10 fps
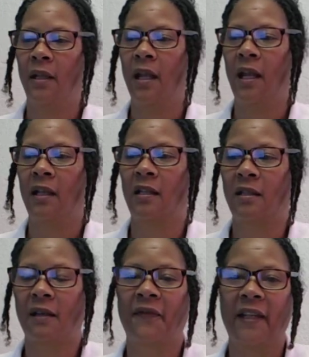and a
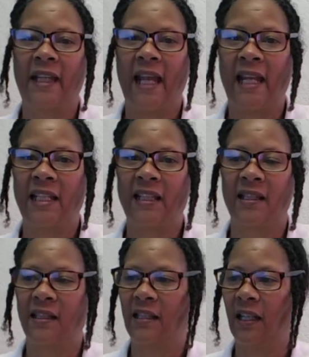suffocating
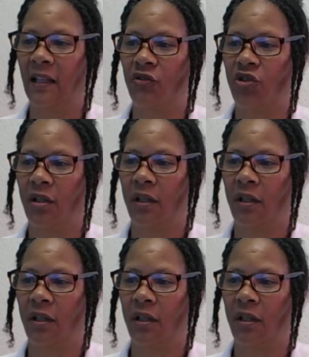stench